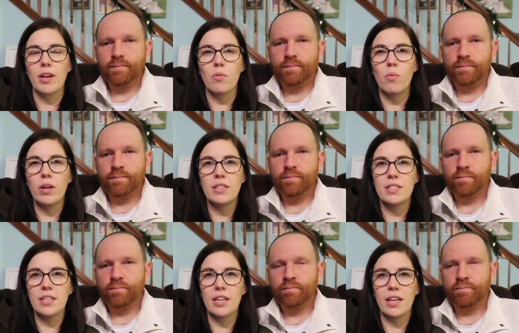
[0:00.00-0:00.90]
Speaker 1: like one
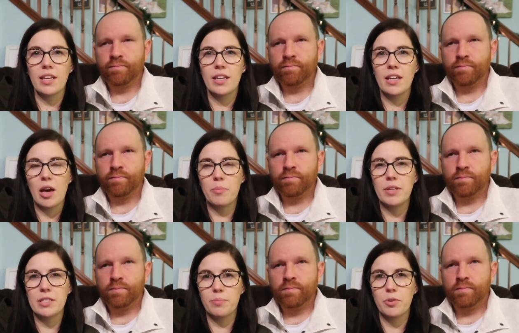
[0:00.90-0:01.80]
sitting, how many
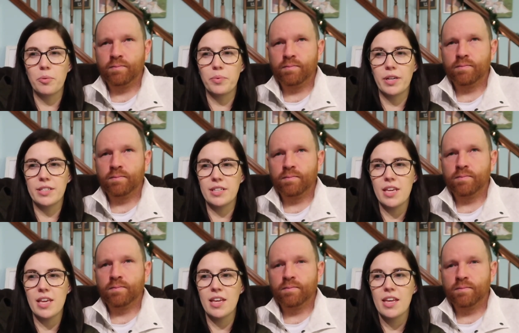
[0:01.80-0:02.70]
is appropriate to
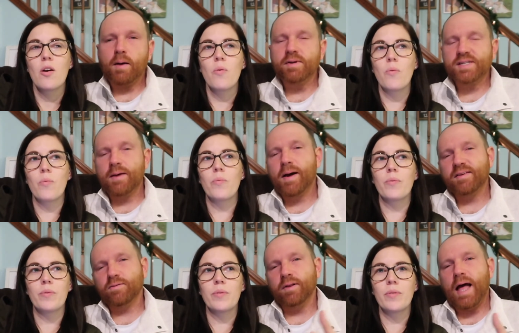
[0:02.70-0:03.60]
eat?
Speaker 2: How much time
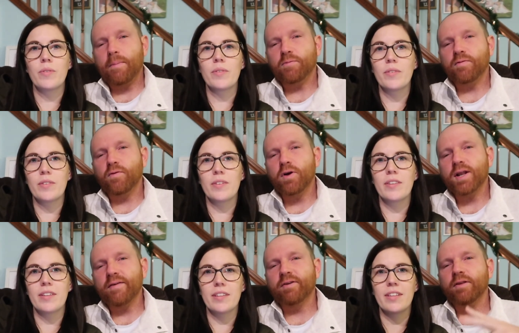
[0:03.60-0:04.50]
has to elapse before you can
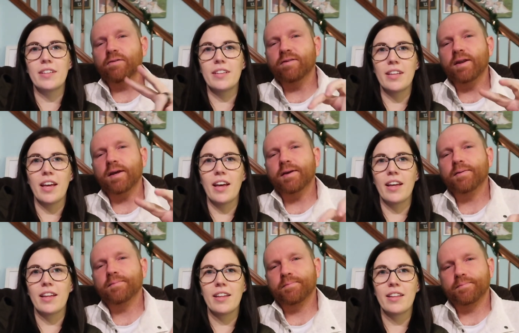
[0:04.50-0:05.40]
have another sitting? Yeah.
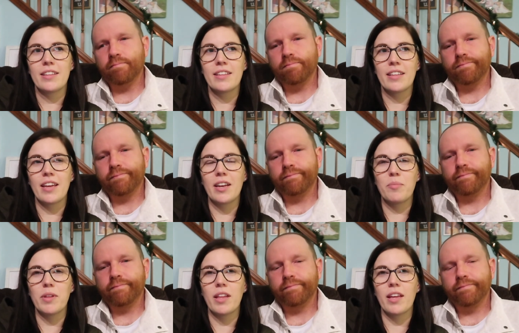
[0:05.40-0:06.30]
Speaker 1: Like, can it
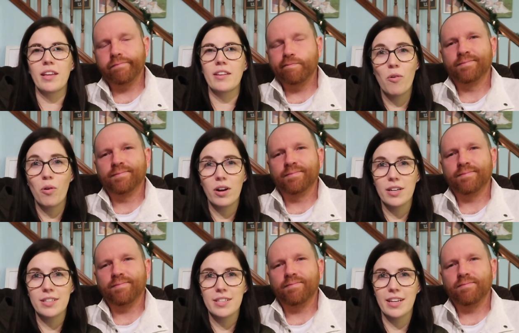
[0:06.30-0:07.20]
be like four in
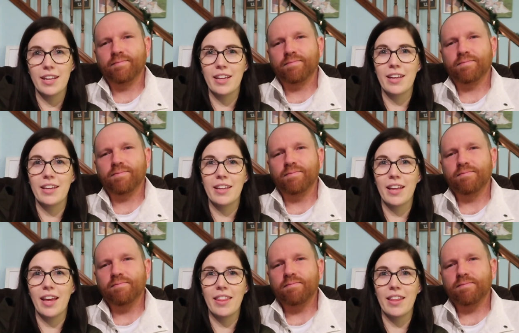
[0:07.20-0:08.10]
a sitting?
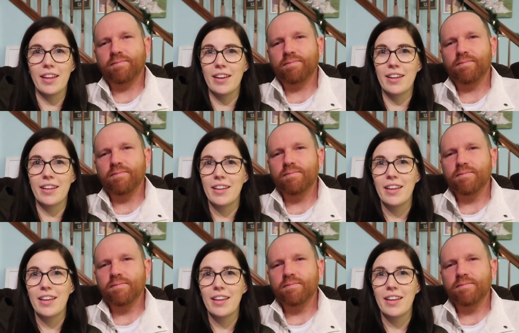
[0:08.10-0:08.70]
And then